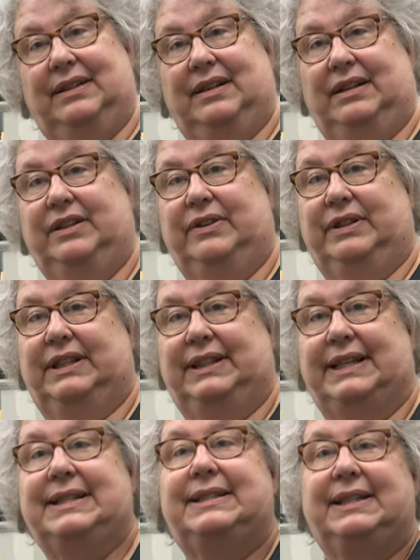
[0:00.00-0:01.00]
You know, that
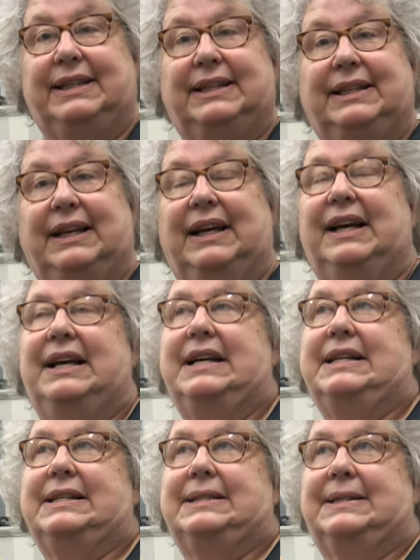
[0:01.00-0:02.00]
they see
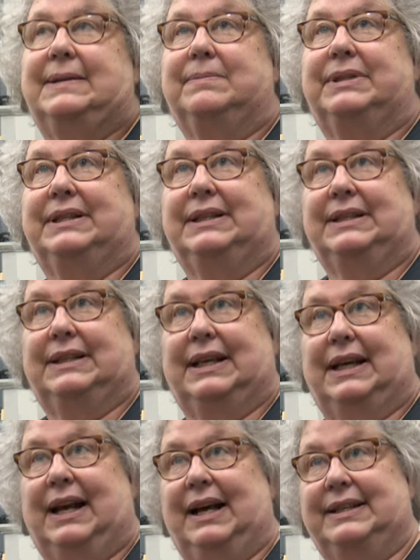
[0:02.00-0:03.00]
something
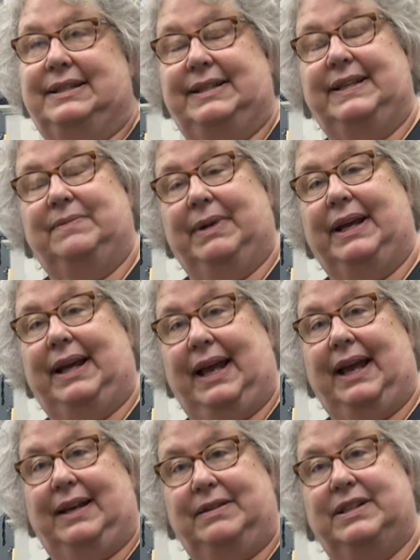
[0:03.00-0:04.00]
that I see in my
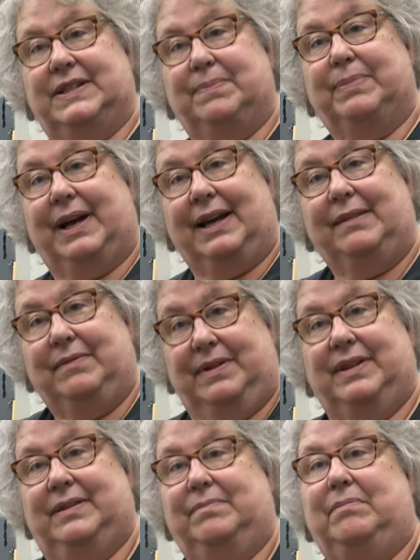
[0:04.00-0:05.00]
head just by
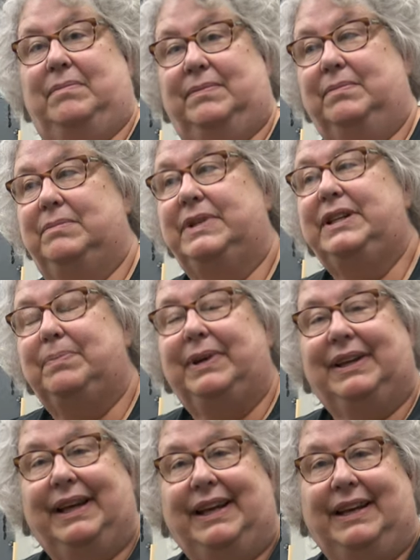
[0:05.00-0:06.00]

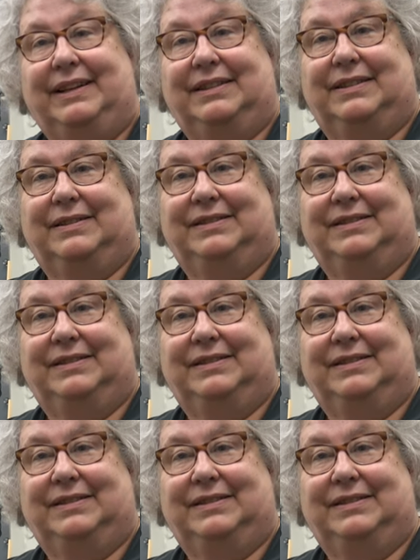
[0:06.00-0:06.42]
manipulating